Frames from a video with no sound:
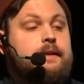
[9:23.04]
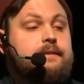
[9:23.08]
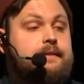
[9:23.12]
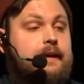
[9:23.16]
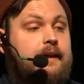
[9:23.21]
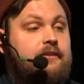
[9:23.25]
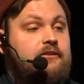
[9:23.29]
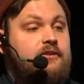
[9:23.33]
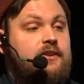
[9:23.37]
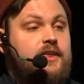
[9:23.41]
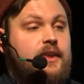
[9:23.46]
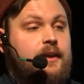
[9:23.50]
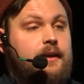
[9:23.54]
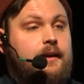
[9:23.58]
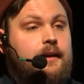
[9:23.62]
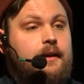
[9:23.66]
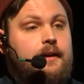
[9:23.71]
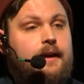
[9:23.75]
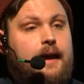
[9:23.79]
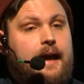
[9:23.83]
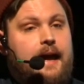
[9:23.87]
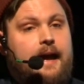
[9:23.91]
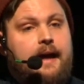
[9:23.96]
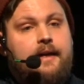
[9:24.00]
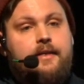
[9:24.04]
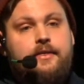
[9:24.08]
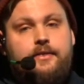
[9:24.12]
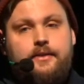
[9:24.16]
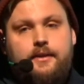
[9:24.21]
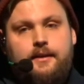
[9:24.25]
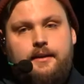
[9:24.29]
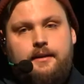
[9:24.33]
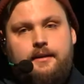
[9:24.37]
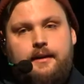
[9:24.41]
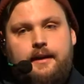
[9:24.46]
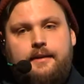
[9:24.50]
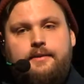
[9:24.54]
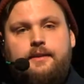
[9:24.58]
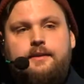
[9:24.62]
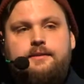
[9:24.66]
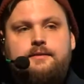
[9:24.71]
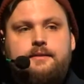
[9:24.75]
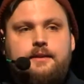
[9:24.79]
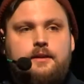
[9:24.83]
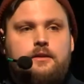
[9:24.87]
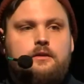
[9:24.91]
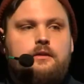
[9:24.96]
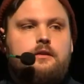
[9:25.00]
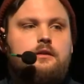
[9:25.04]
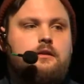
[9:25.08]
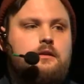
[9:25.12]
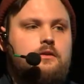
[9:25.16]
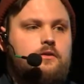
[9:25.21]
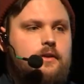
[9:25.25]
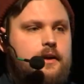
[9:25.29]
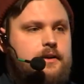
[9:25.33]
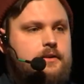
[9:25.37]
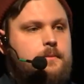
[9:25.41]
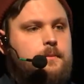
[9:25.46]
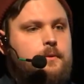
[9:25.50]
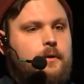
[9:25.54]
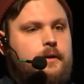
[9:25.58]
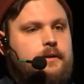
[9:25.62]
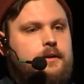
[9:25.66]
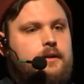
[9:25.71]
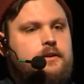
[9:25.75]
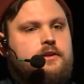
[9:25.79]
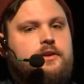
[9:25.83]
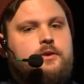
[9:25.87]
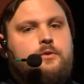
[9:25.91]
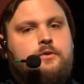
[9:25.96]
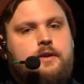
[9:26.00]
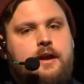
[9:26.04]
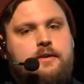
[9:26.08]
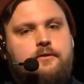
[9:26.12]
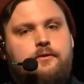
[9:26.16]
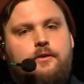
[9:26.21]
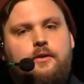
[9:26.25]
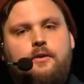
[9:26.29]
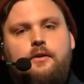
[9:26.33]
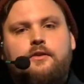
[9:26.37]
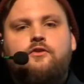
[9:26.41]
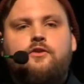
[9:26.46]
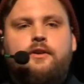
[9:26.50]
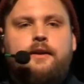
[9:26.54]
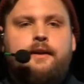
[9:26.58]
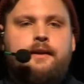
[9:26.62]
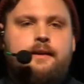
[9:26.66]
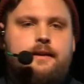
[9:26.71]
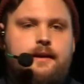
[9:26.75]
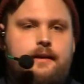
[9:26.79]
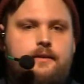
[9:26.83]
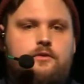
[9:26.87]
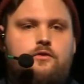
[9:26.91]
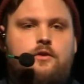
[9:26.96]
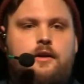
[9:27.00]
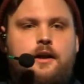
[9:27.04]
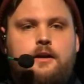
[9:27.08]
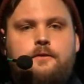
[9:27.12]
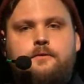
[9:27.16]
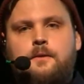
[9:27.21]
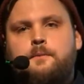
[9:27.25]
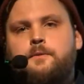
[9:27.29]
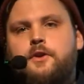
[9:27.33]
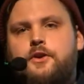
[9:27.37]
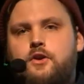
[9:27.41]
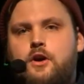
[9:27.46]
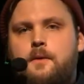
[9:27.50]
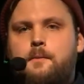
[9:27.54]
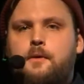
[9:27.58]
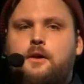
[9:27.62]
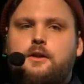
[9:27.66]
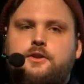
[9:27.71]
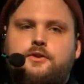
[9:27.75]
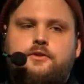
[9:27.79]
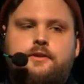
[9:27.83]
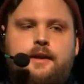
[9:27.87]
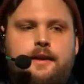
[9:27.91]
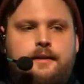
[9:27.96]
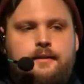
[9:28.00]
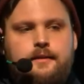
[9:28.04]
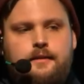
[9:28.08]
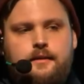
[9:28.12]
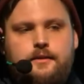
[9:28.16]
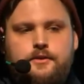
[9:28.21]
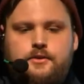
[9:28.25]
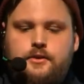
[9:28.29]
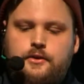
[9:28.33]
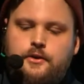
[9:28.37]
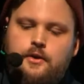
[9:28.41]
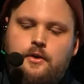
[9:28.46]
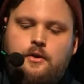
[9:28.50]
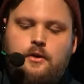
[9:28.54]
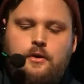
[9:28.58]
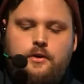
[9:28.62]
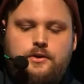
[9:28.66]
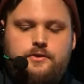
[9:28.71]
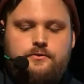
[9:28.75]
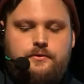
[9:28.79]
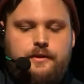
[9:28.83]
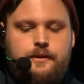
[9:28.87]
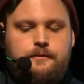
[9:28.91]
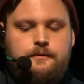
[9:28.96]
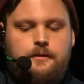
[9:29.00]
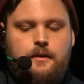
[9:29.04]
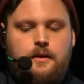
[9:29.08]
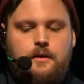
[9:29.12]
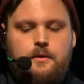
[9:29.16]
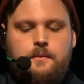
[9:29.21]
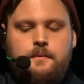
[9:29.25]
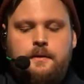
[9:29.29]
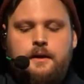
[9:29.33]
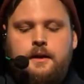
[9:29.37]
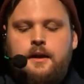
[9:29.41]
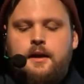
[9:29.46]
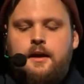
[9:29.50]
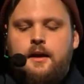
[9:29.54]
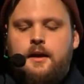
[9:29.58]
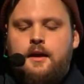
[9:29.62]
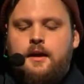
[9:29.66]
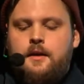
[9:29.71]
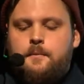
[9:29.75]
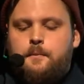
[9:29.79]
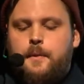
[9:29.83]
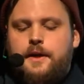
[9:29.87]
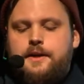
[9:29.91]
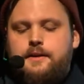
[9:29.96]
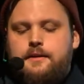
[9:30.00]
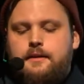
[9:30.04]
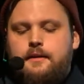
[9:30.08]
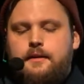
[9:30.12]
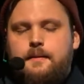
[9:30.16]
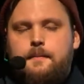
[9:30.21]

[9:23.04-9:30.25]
everything at the single render point, and you never read and write from the DOM alternatingly so you don't cause reflow. But